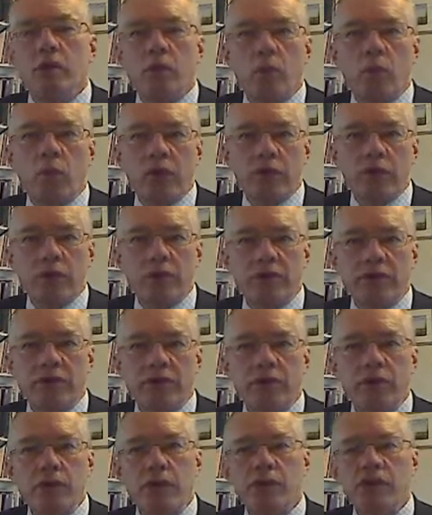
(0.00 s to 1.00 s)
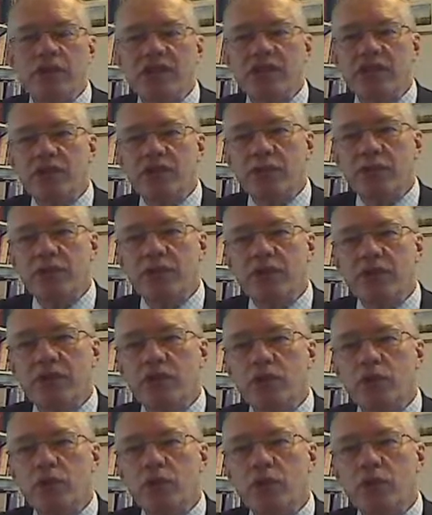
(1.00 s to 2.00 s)
whether or not to use exhibits
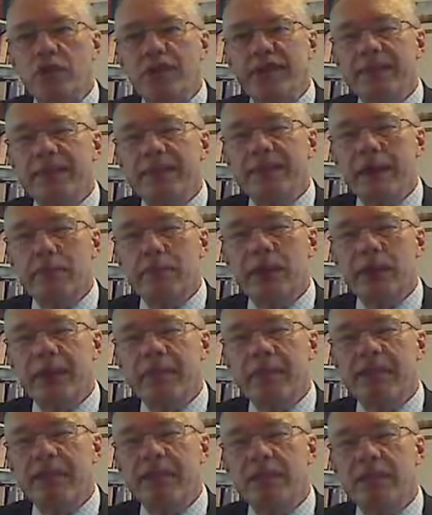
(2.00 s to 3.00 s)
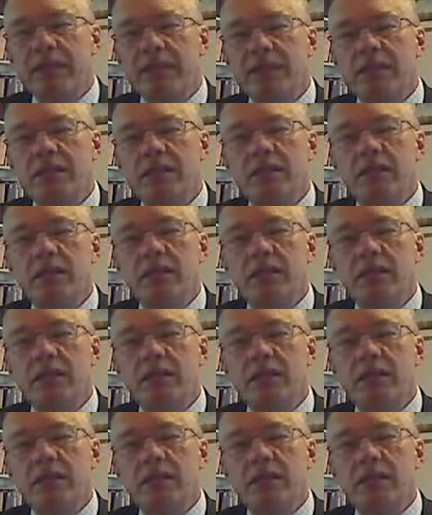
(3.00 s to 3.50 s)
or appendices,